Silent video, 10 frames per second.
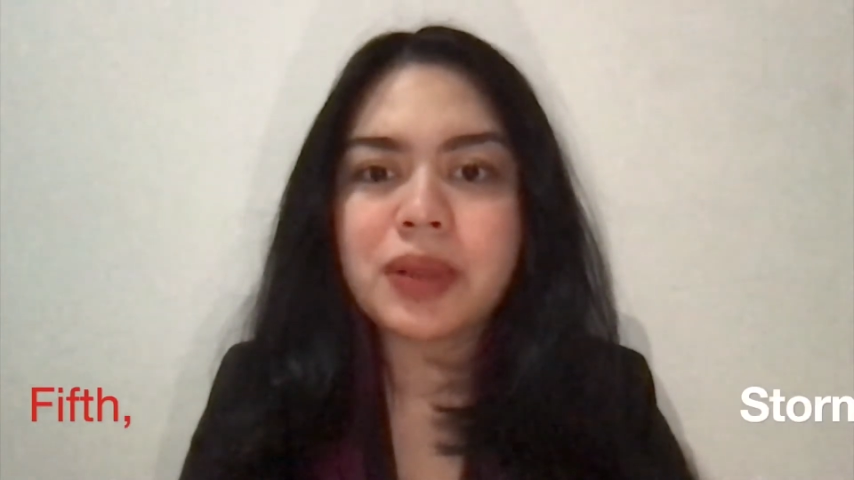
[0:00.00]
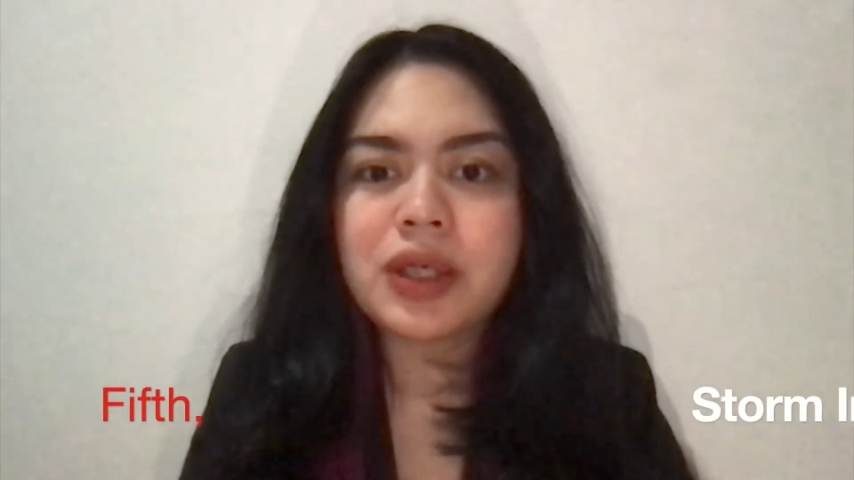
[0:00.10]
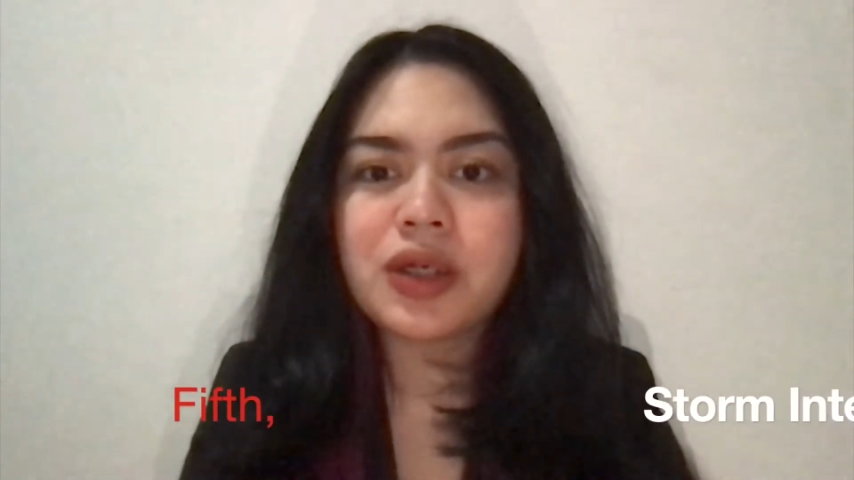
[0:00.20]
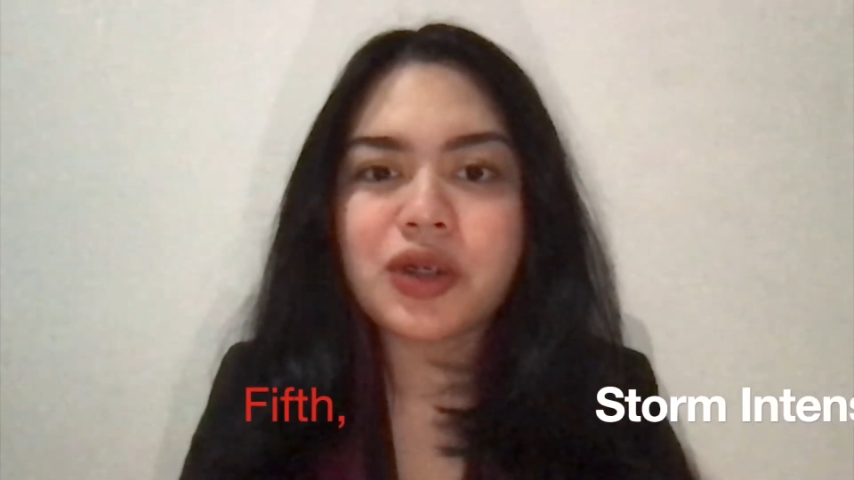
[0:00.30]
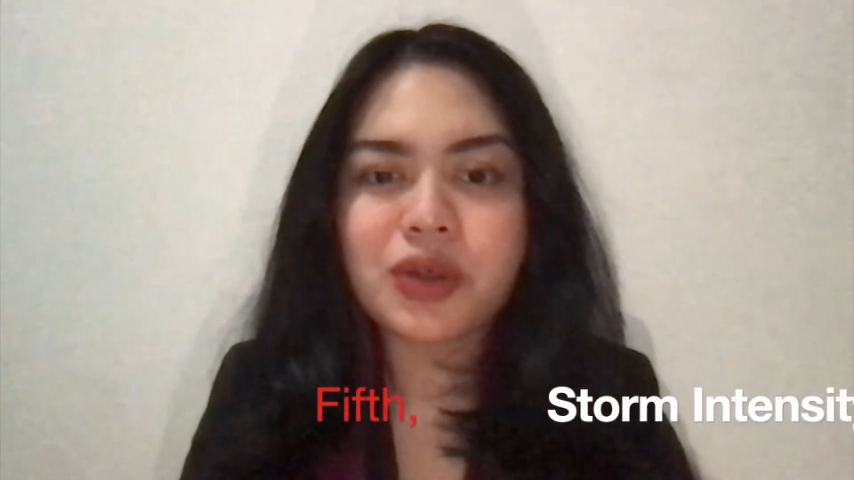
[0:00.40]

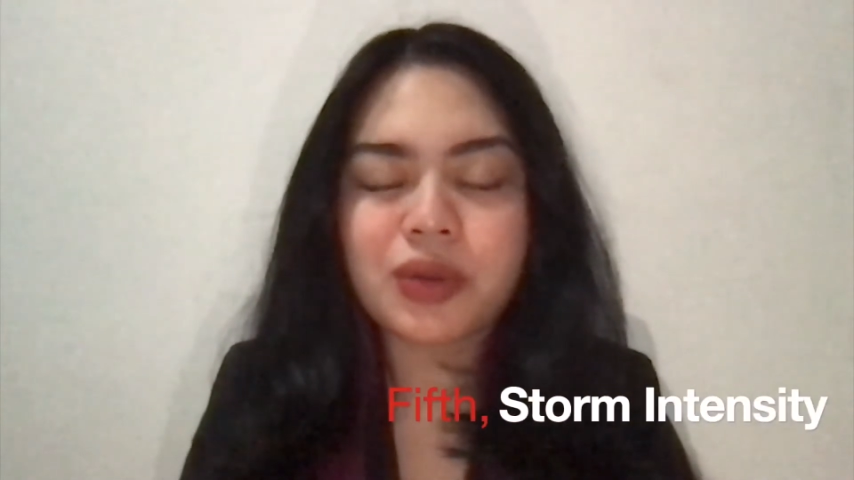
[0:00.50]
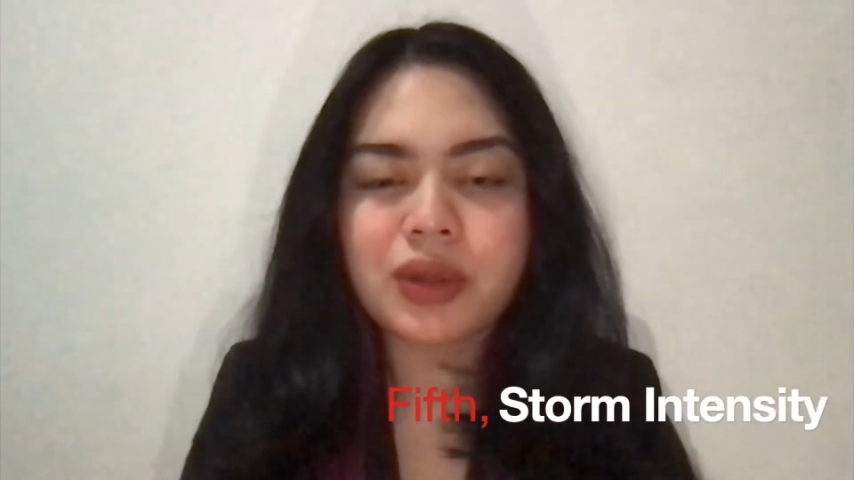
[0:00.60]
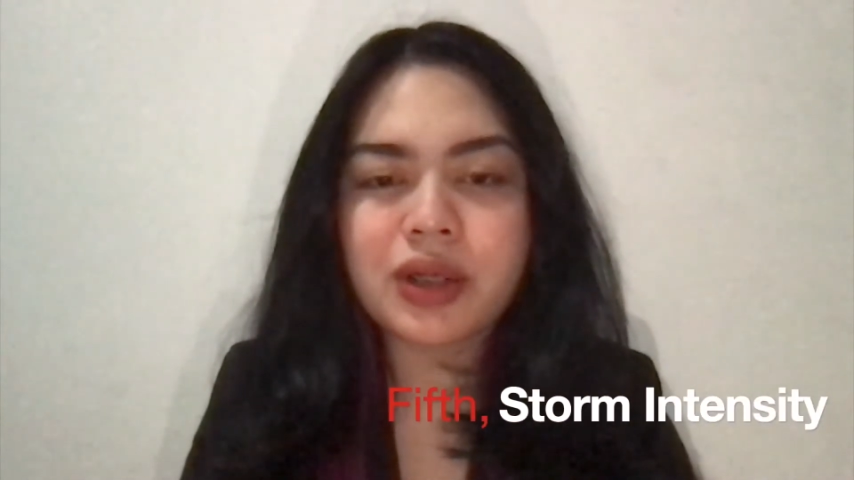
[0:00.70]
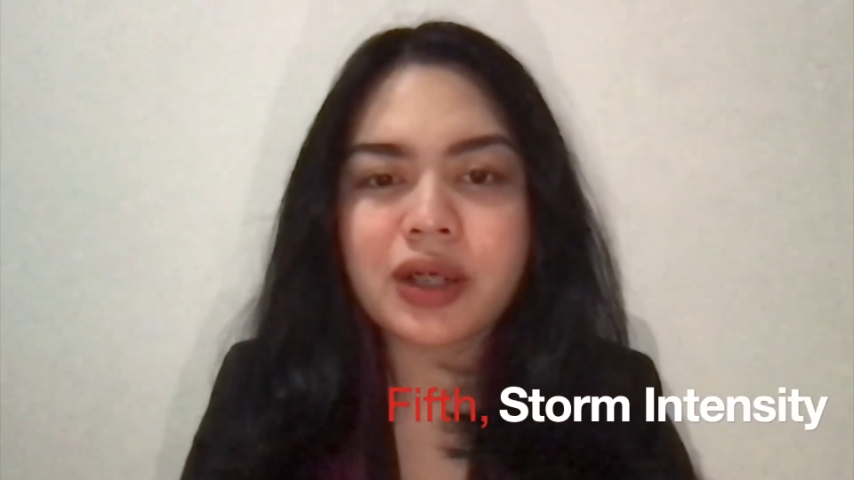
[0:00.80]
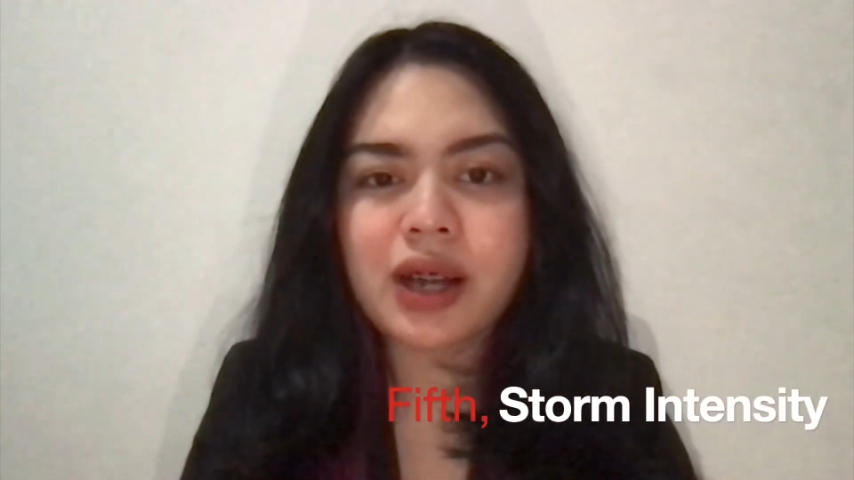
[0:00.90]

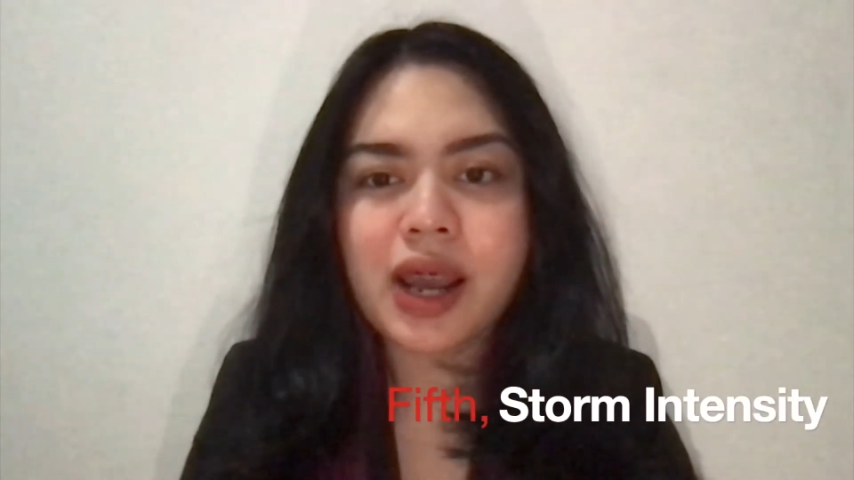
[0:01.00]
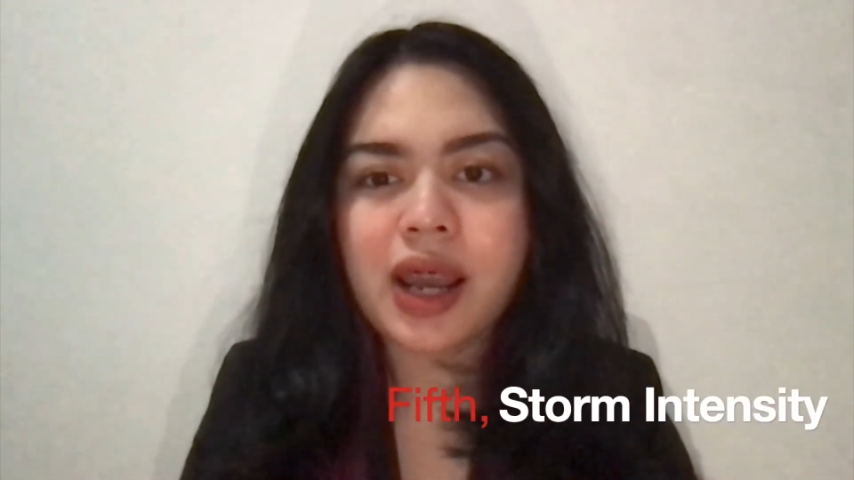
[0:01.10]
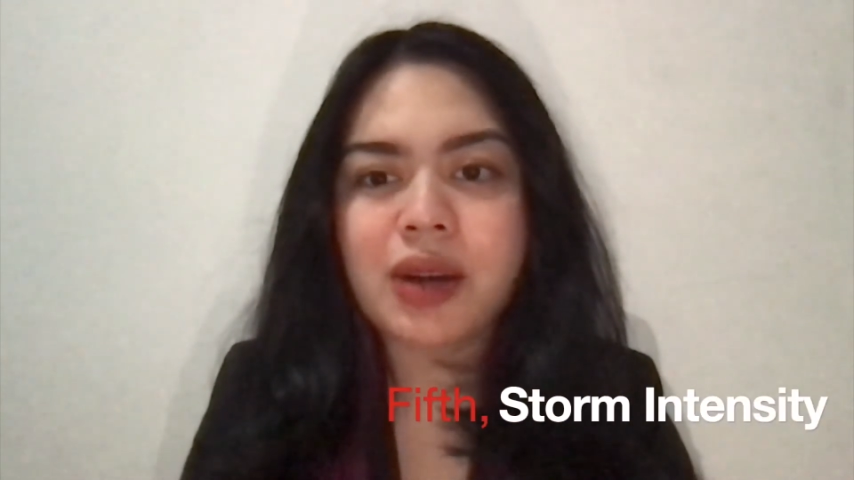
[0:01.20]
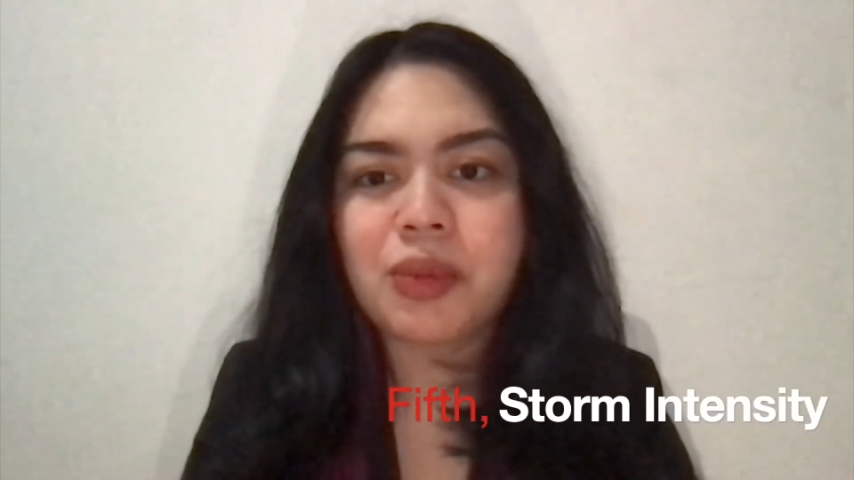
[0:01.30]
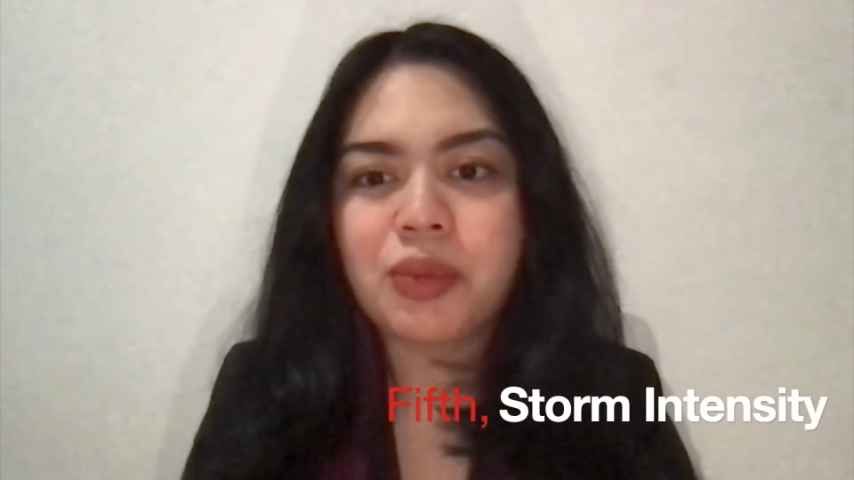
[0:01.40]
stronger
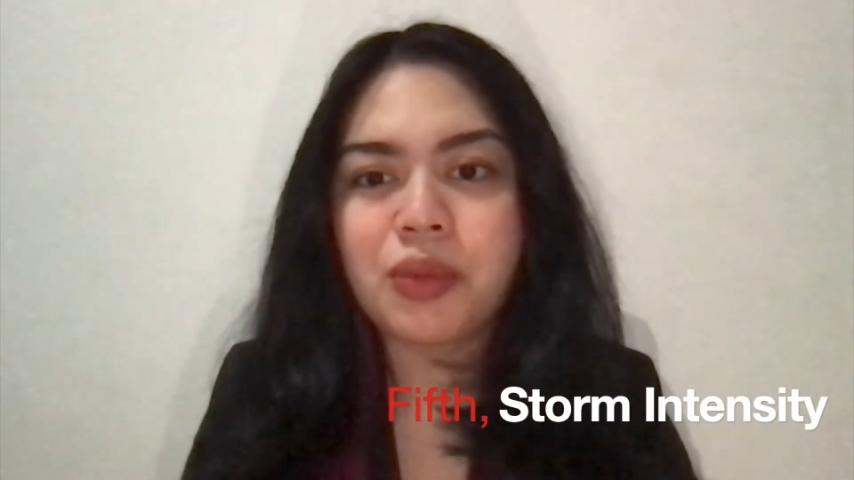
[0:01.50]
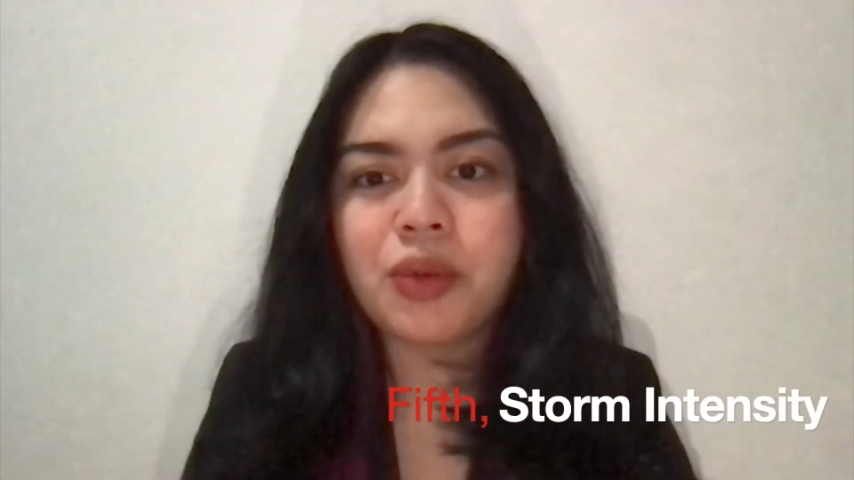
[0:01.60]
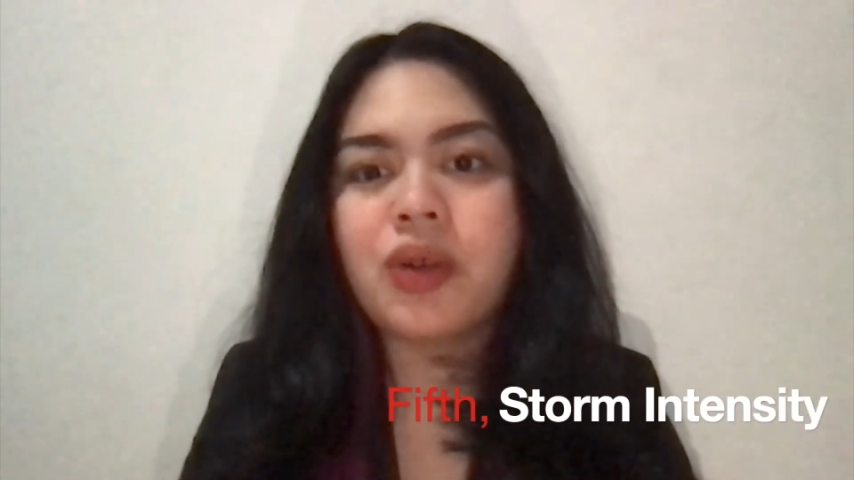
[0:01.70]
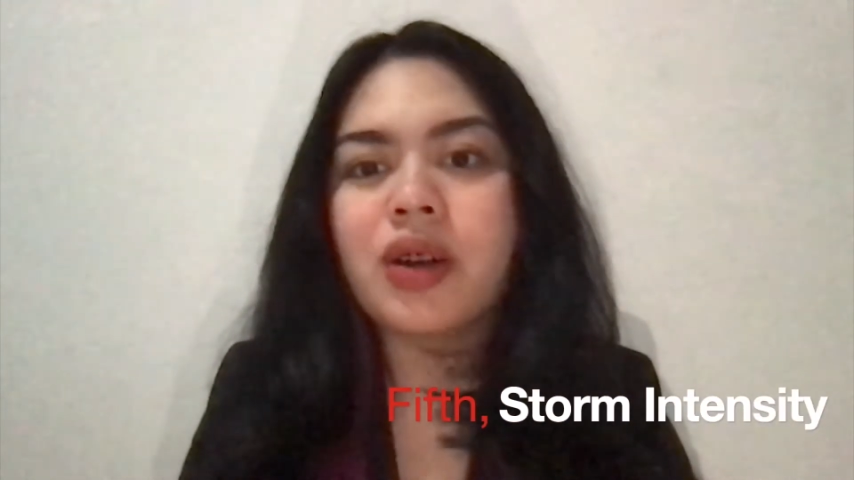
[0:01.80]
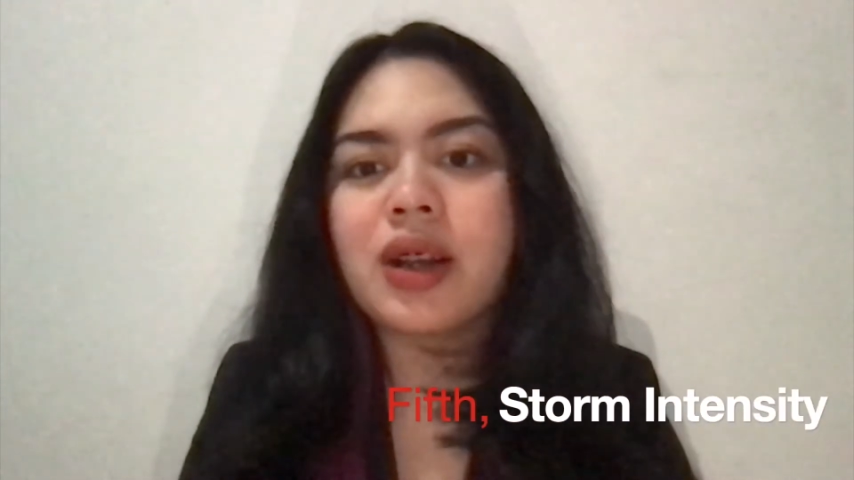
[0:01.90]
and
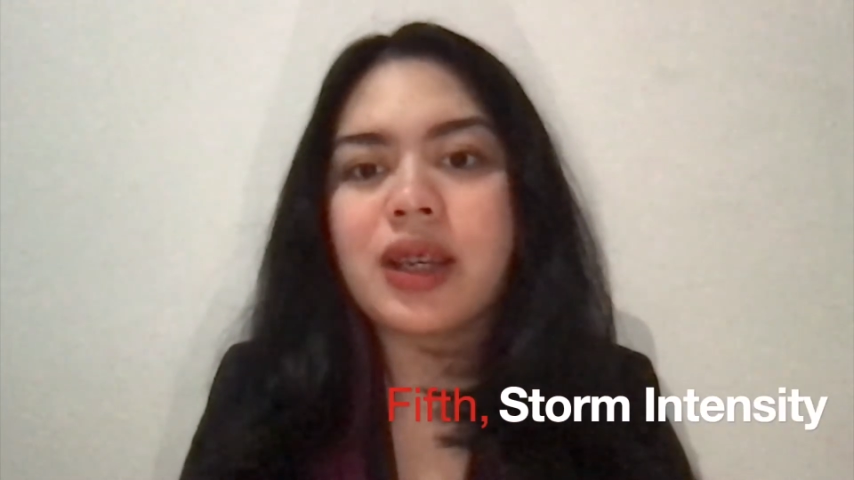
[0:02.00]
more